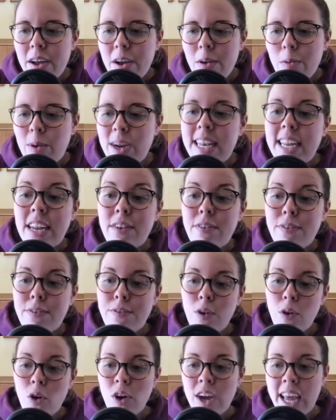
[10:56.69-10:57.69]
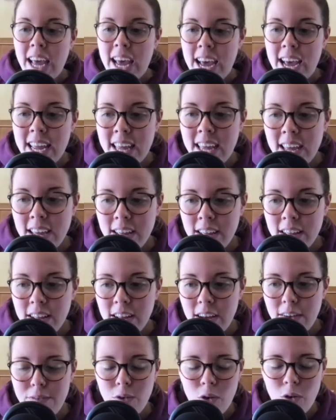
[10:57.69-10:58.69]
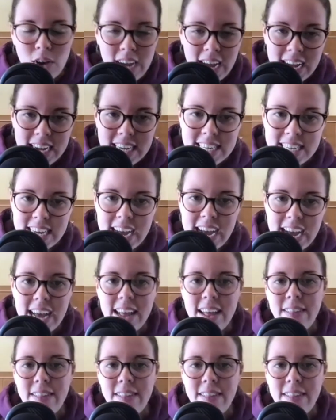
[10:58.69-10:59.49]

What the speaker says: we did 4K, a 4K set,